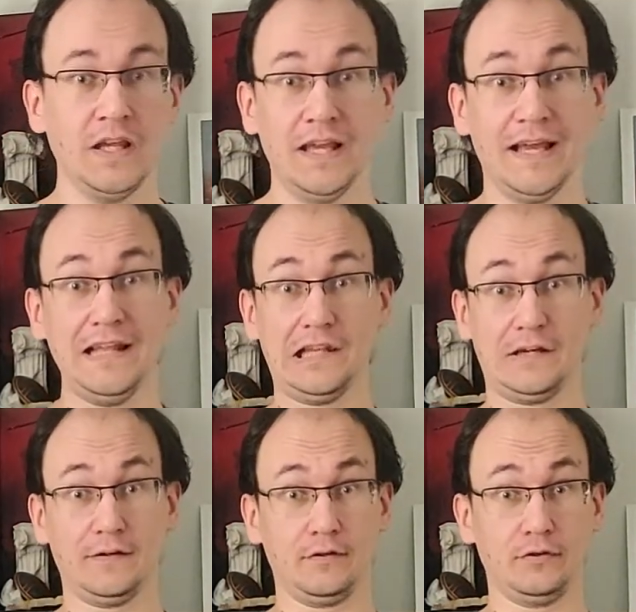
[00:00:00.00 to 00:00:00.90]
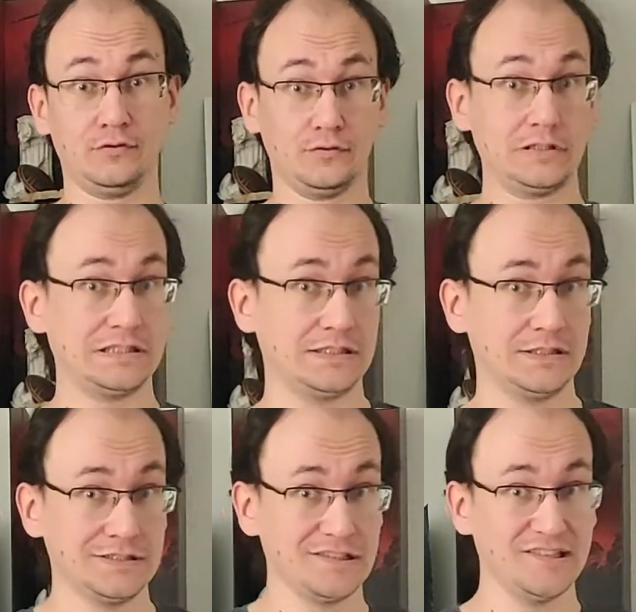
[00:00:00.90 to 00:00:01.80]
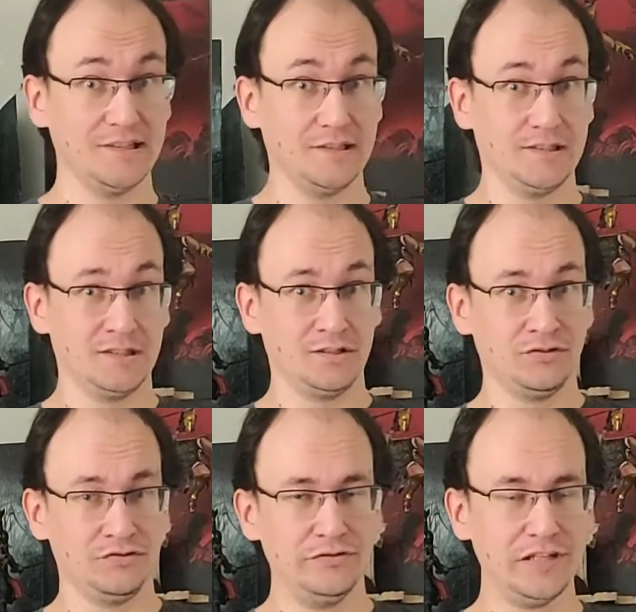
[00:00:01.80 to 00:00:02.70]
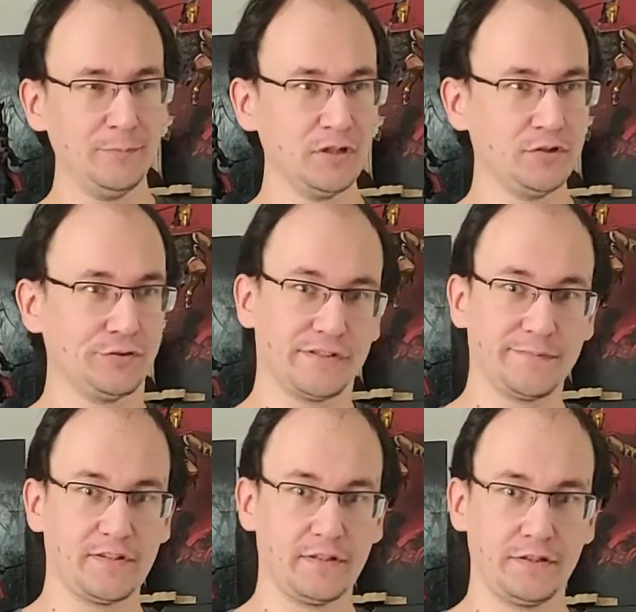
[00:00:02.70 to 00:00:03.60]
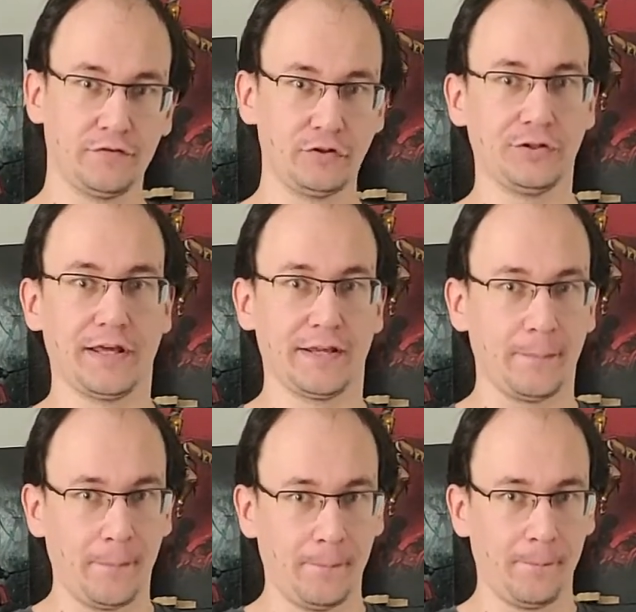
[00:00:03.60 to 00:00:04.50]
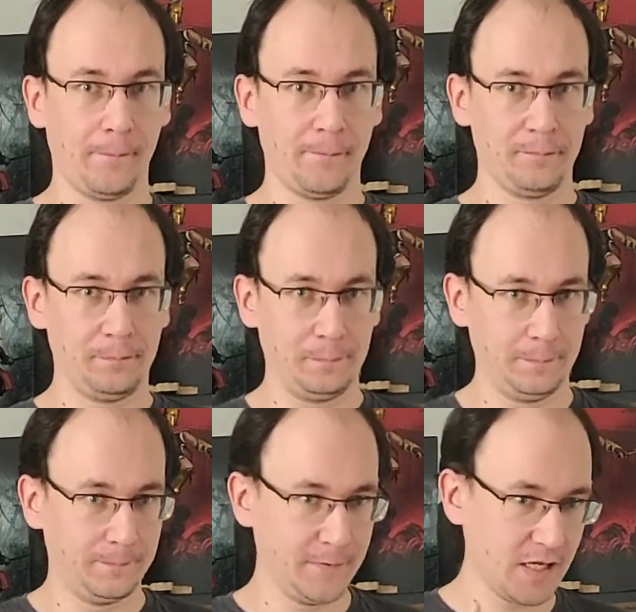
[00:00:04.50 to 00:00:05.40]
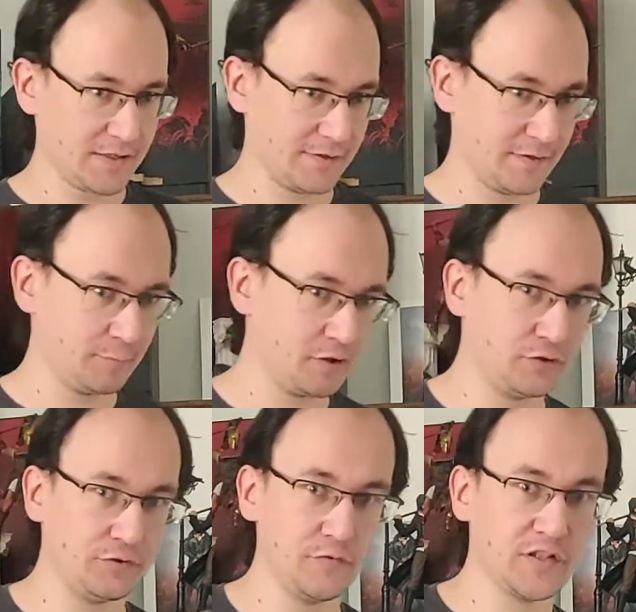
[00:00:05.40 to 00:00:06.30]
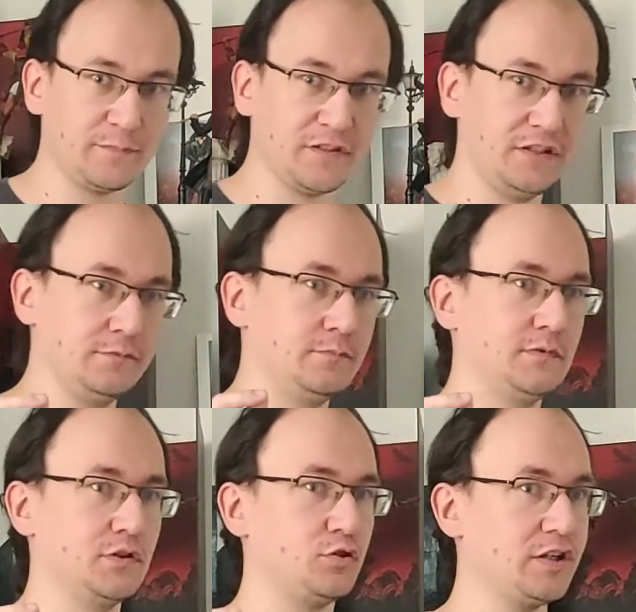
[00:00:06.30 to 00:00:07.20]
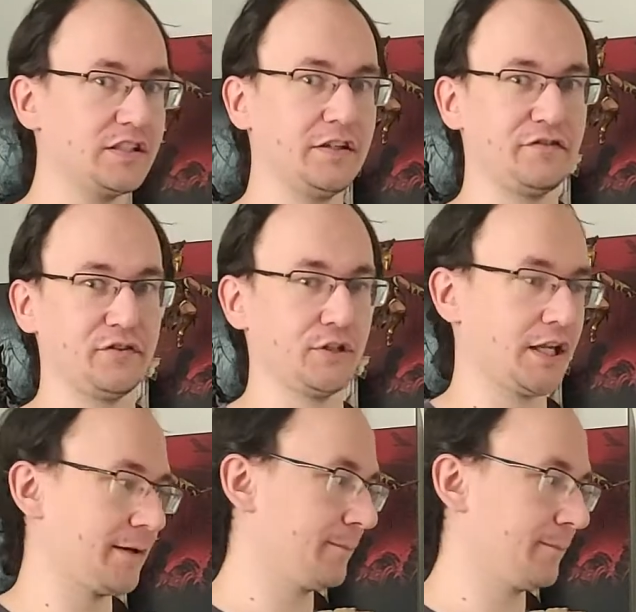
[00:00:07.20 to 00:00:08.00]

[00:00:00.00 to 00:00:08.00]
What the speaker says: Hello! I'm gonna do something different today. Yes, I'm gonna do something quite different today.